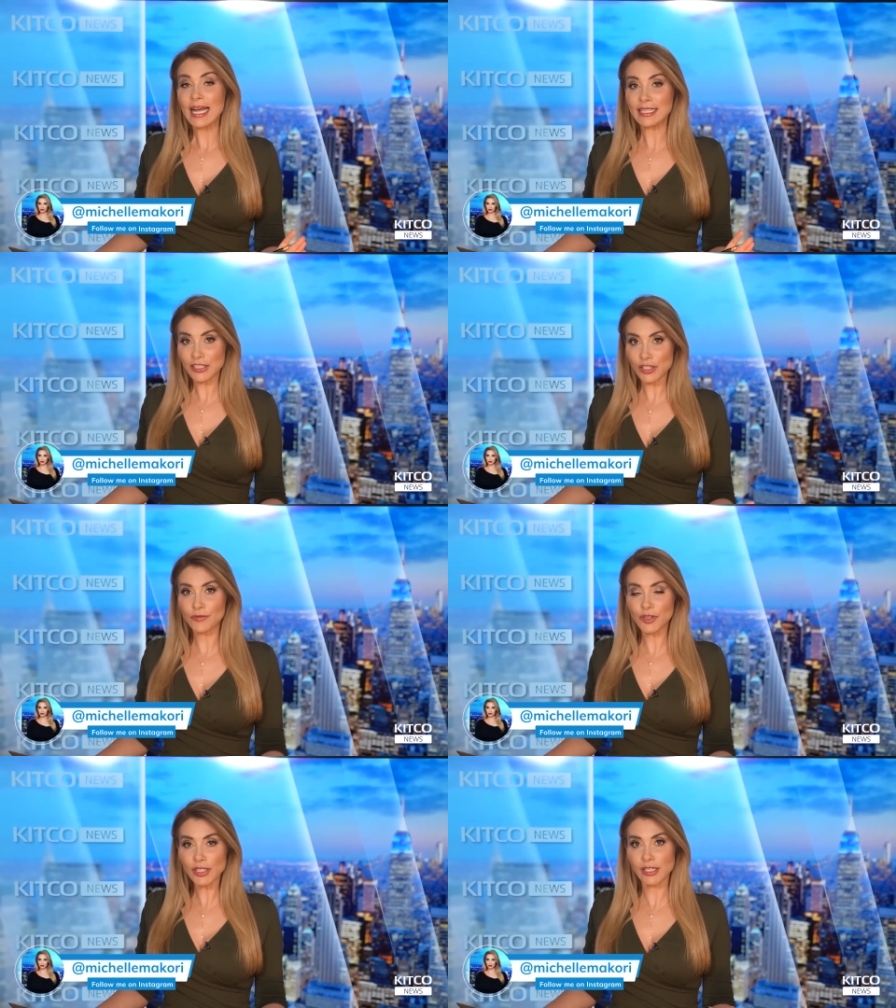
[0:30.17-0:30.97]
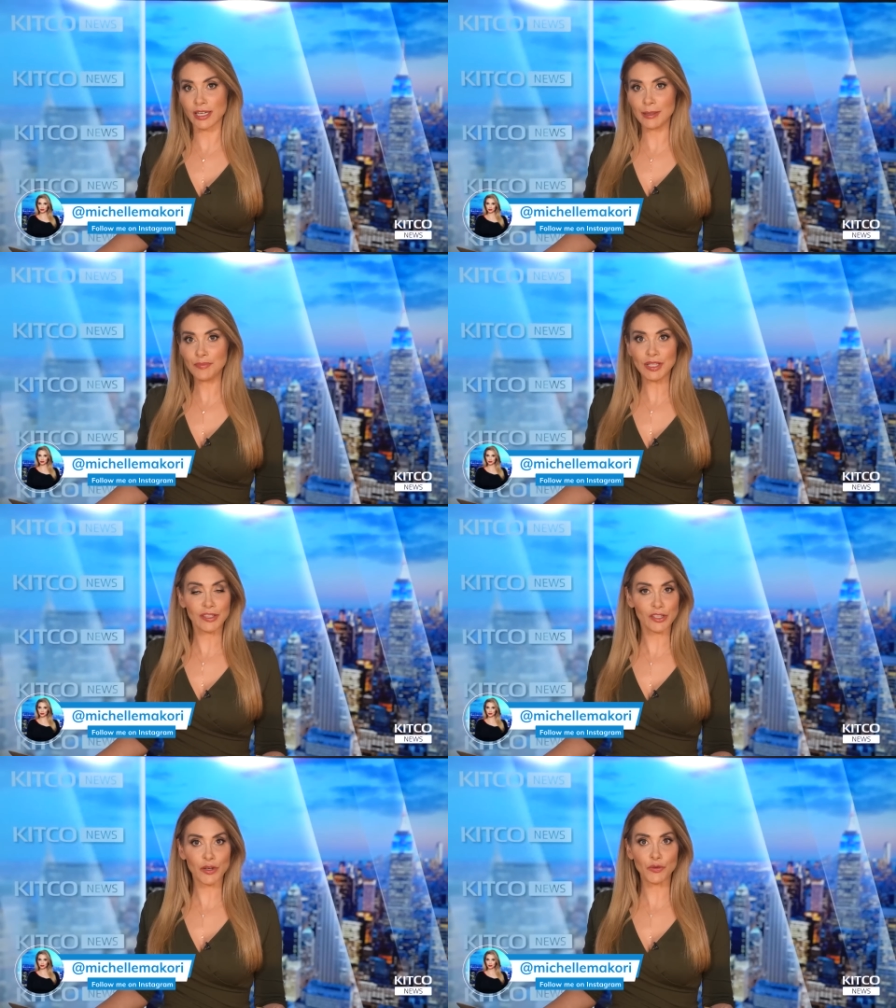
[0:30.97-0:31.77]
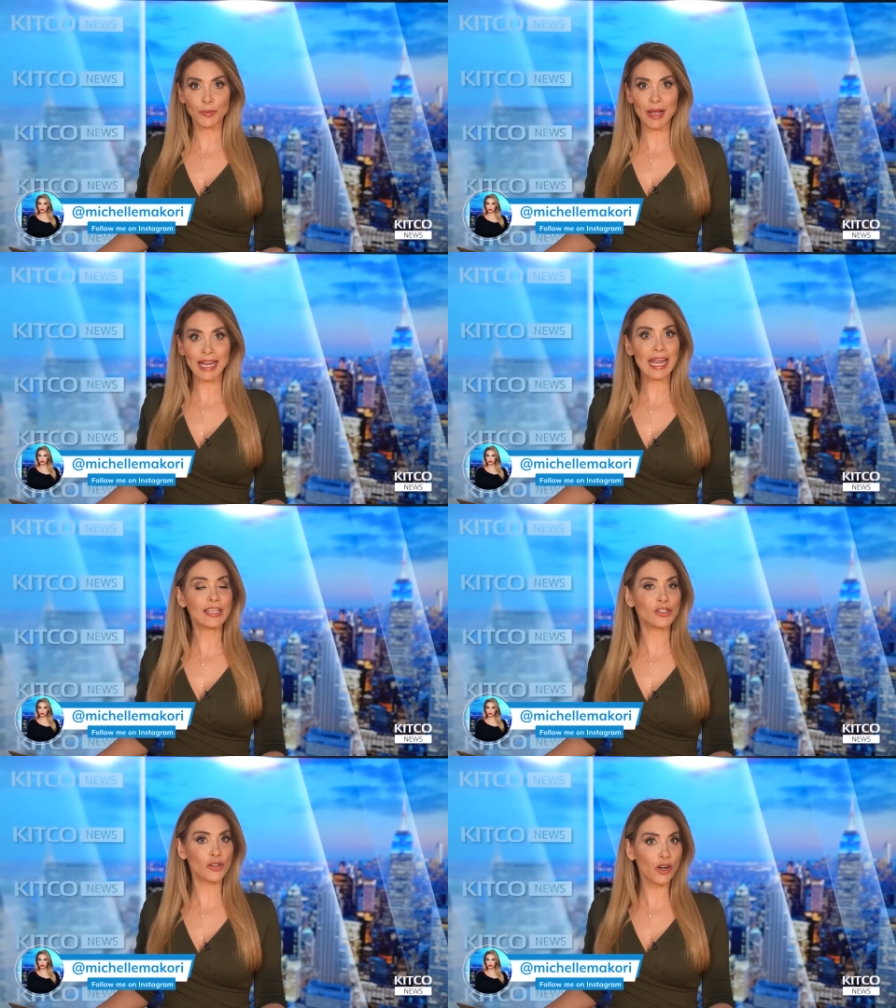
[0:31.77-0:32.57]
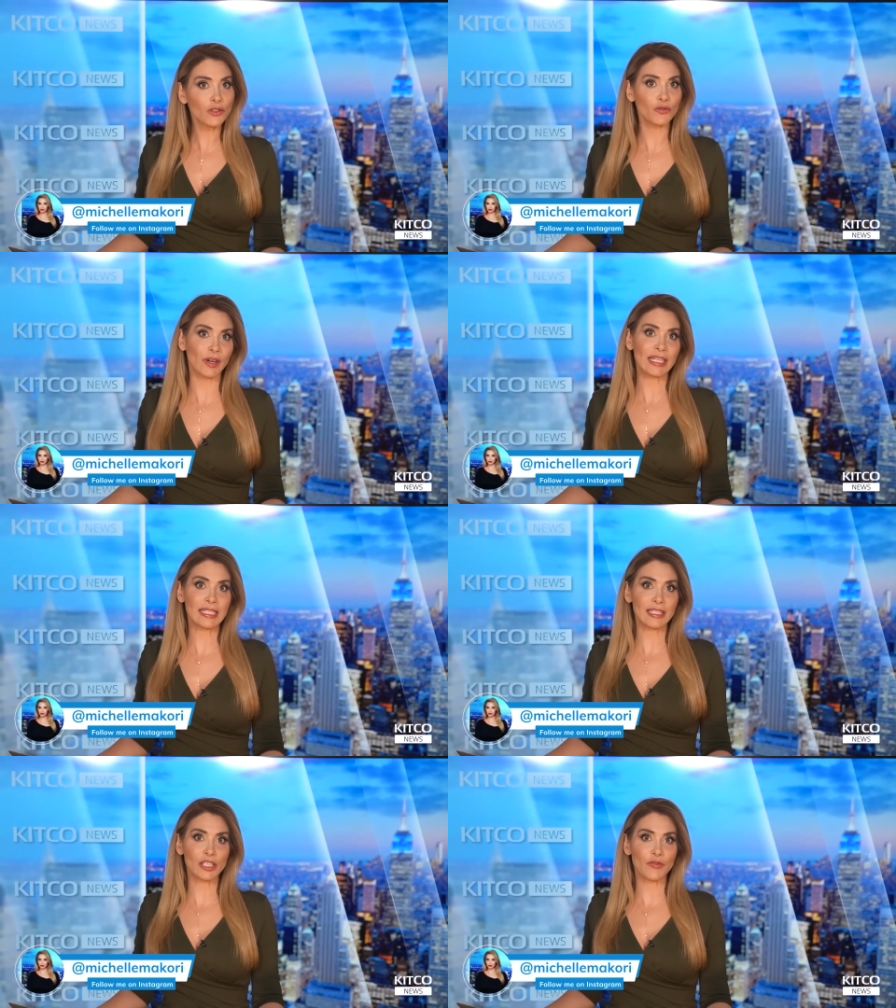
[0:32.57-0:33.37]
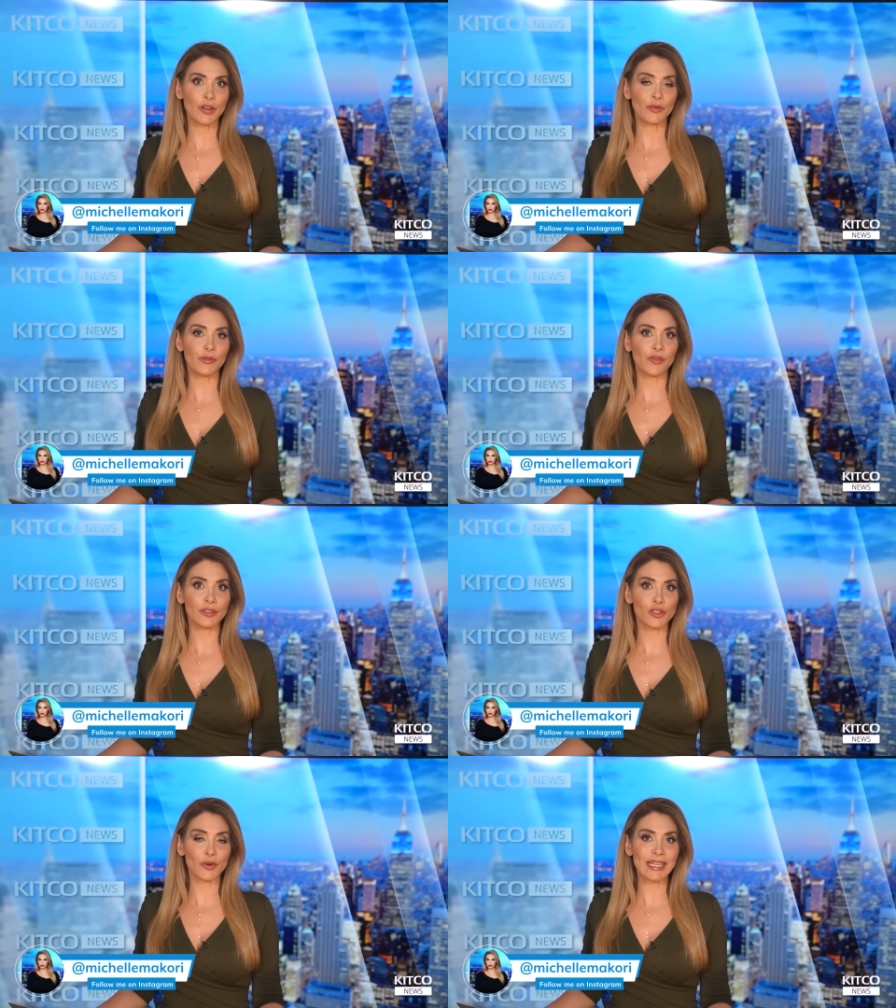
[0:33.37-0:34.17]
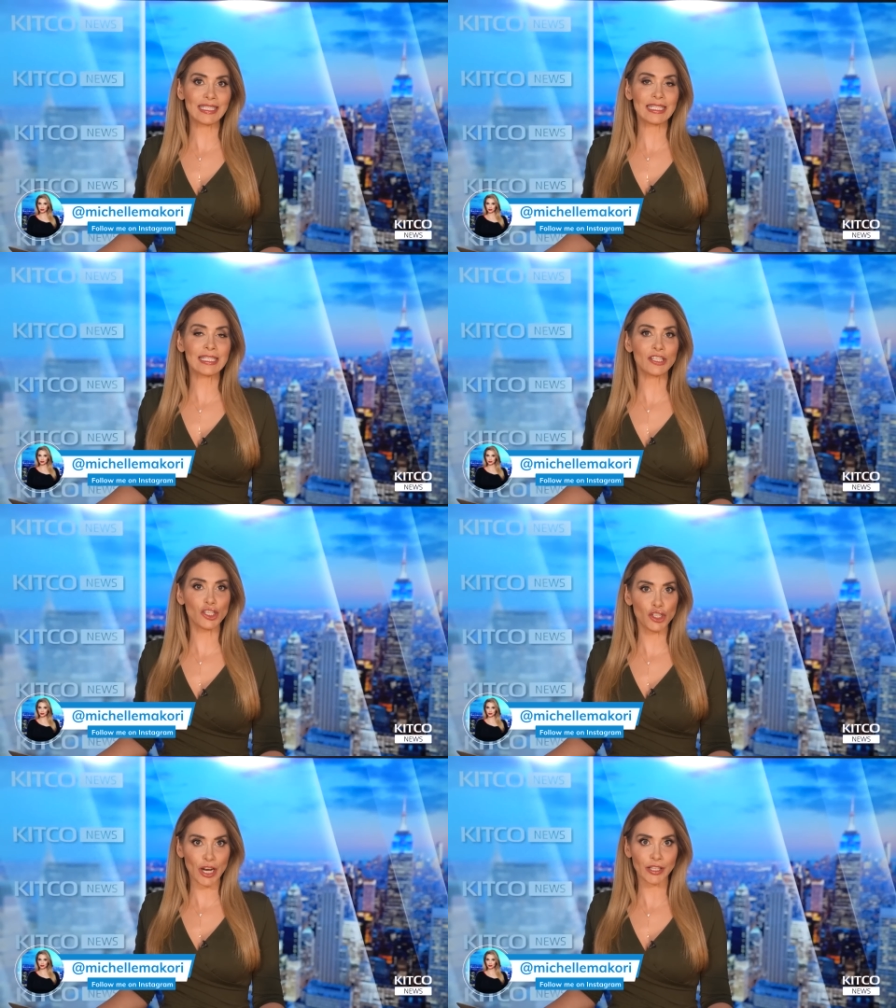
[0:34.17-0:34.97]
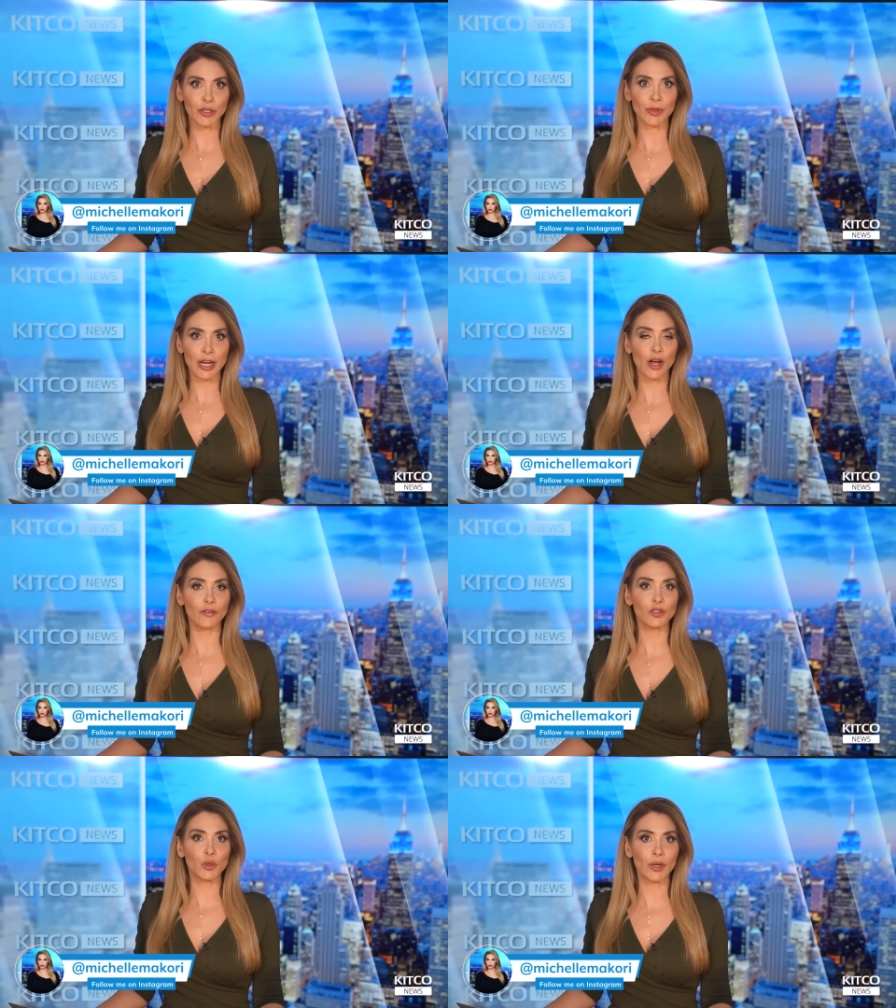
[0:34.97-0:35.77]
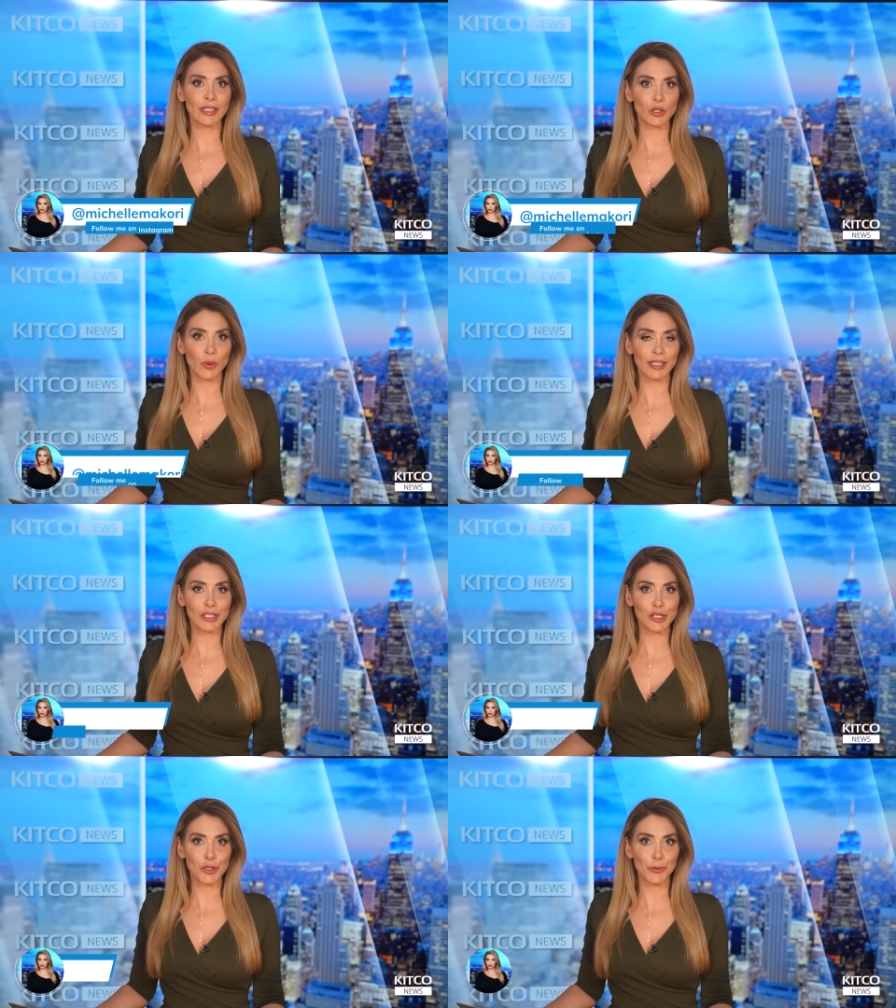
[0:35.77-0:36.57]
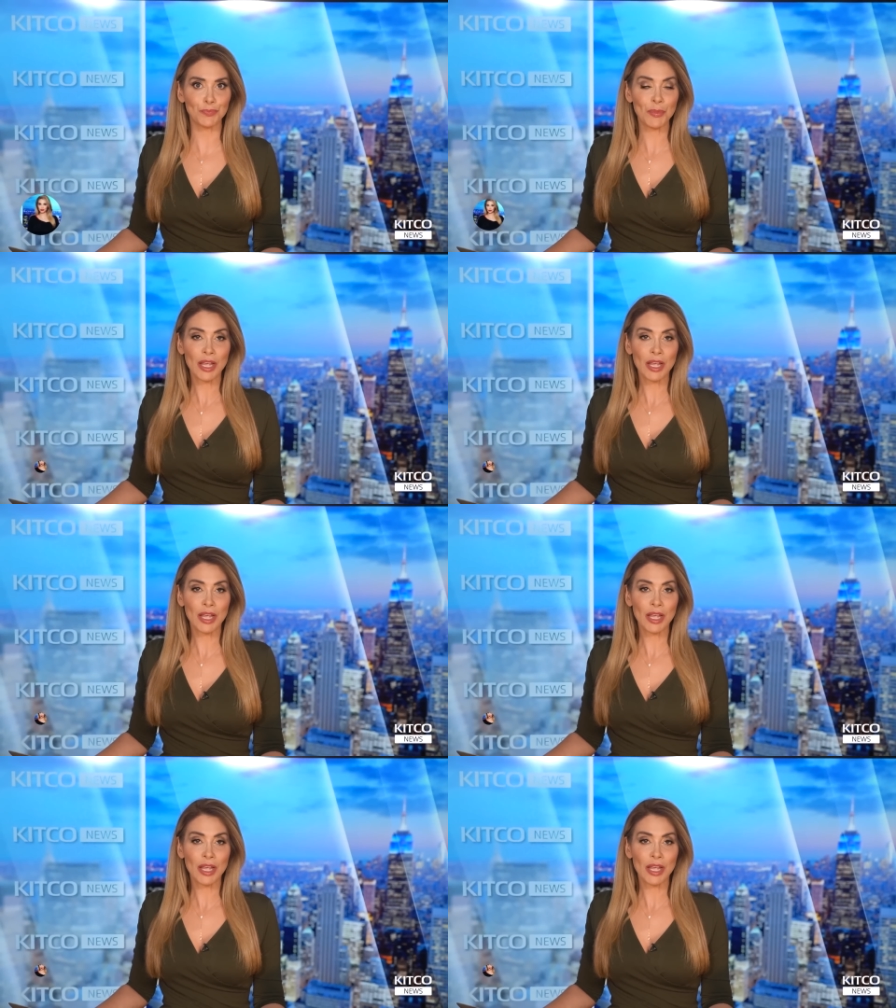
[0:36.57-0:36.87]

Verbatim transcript: And it's the first time that the central bank has not raised its federal funds rate since January of 2022.